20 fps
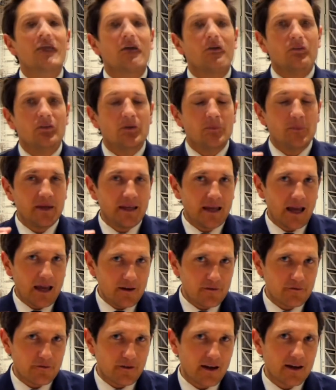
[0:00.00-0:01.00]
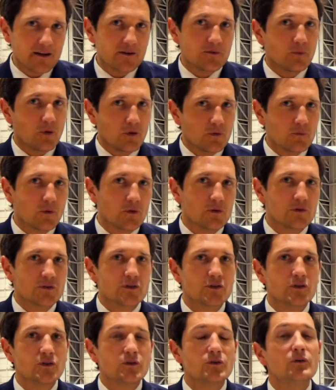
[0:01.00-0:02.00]
Now on the BA Flight
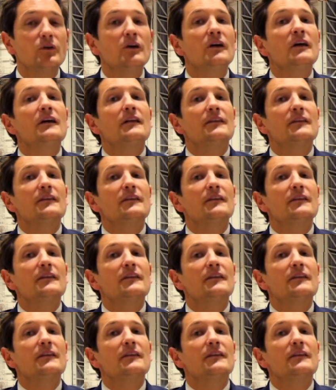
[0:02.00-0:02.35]
112,